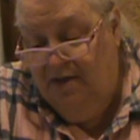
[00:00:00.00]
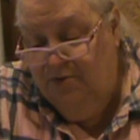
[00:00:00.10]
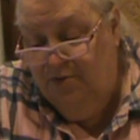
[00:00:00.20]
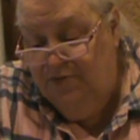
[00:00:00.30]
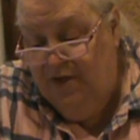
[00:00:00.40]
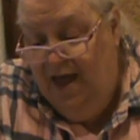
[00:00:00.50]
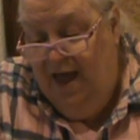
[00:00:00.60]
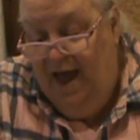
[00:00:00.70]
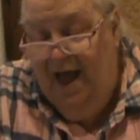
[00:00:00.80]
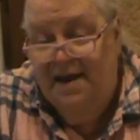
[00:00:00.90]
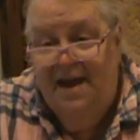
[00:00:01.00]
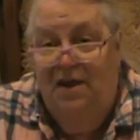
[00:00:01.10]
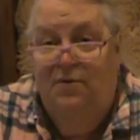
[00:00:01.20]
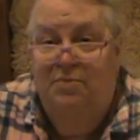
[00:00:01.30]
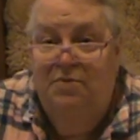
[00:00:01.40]
others, and how
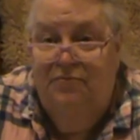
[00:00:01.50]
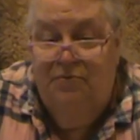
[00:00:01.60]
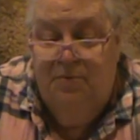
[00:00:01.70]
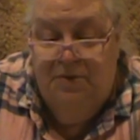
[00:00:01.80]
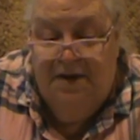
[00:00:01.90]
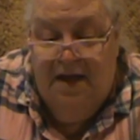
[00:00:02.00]
do I move forward?